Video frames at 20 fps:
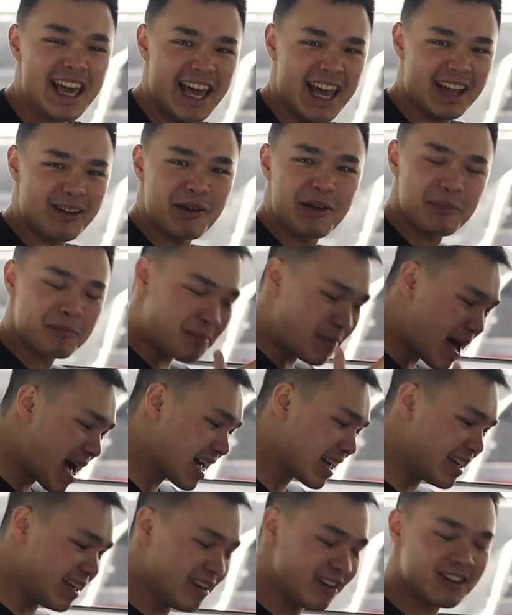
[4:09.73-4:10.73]
Anyway,
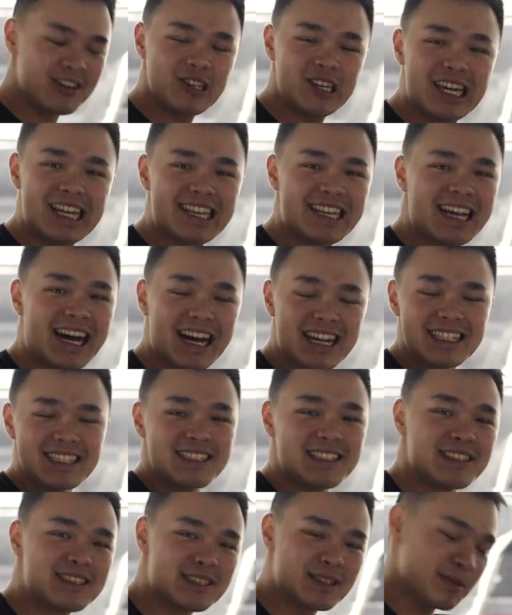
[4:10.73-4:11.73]
back here you get
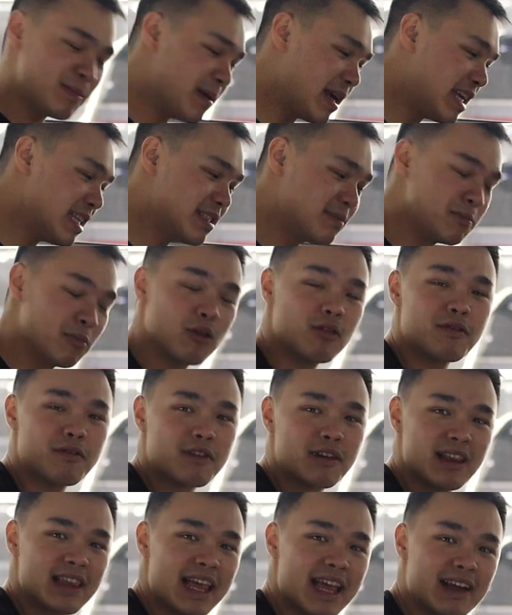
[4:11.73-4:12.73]
tons of space, both
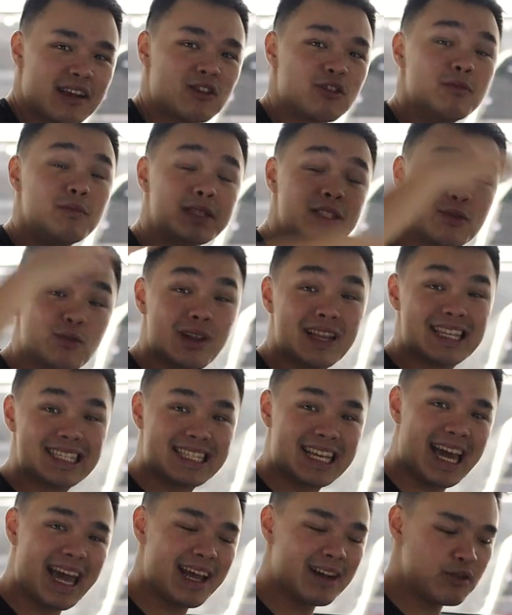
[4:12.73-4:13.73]
for legroom as well as
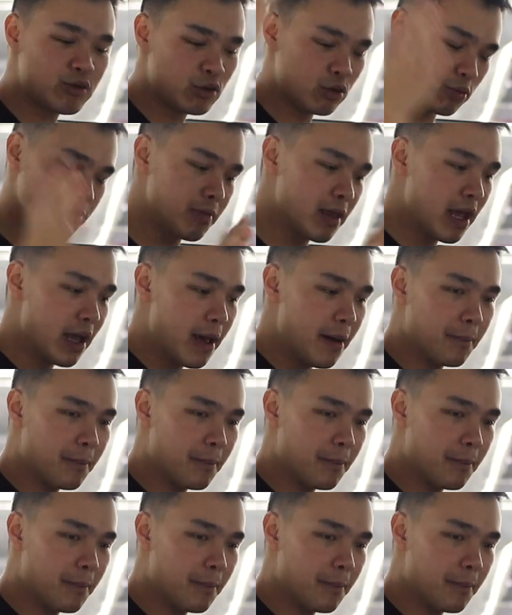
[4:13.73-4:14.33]
headroom.